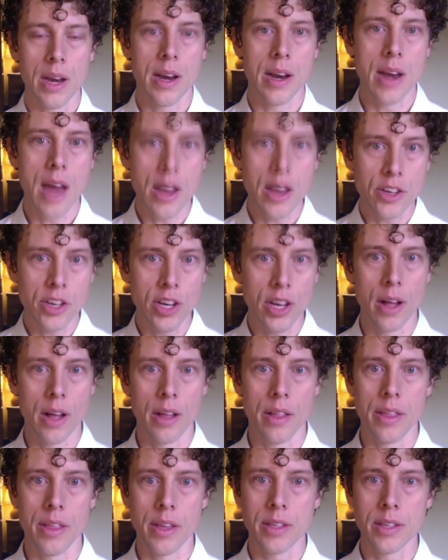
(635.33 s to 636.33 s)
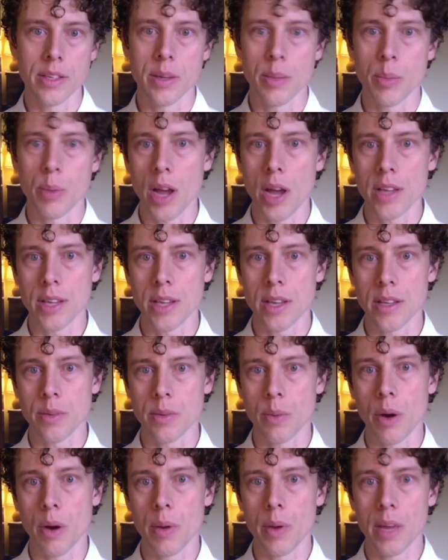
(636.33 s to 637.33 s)
in a nutshell, this is a
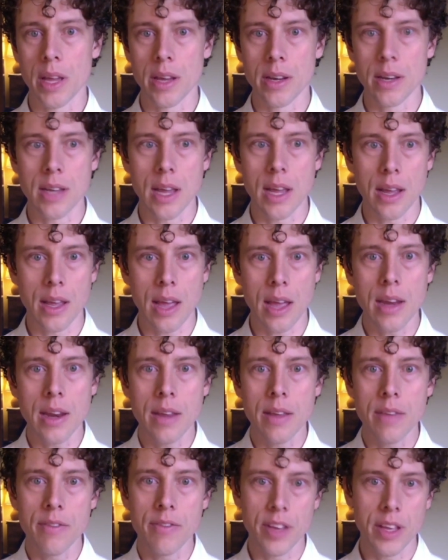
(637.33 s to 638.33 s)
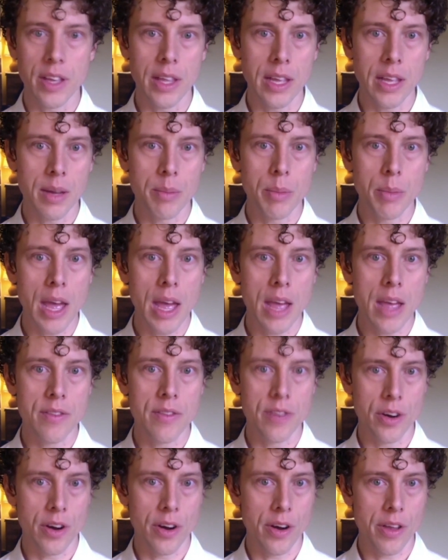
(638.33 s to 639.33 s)
process where we can take any feeling,
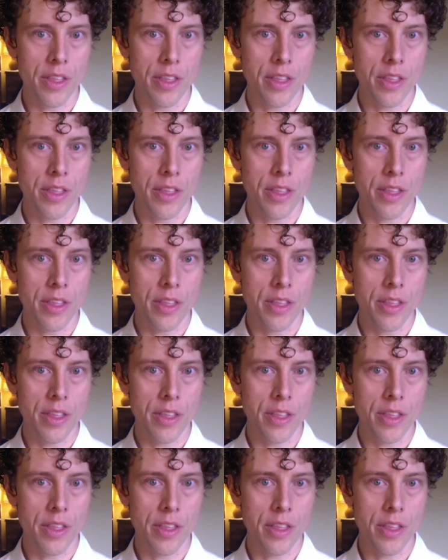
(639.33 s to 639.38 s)
behavior,